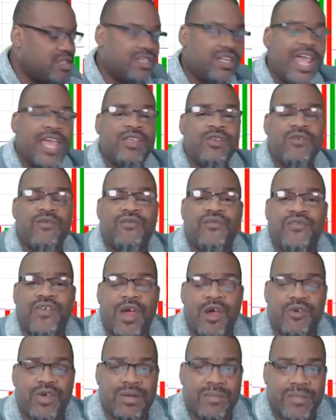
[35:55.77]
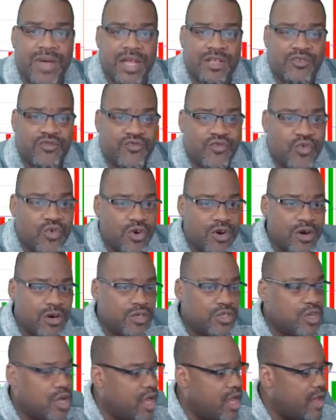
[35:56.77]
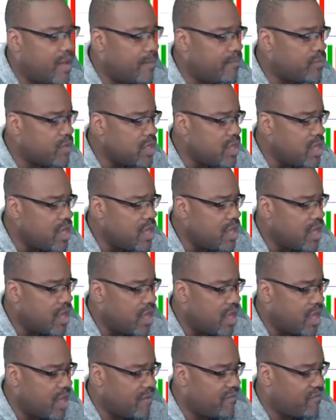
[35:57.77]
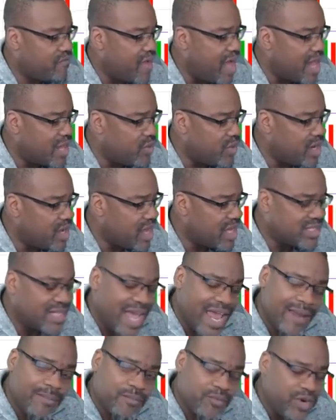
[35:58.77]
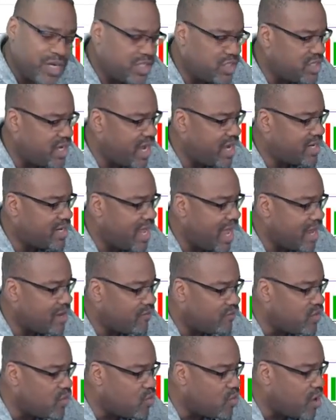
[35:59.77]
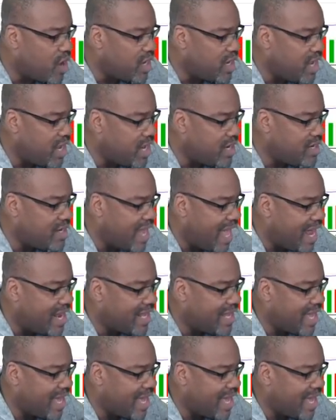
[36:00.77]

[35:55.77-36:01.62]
Thank you very much for um, uh, following us. I appreciate that. If you want in, Data,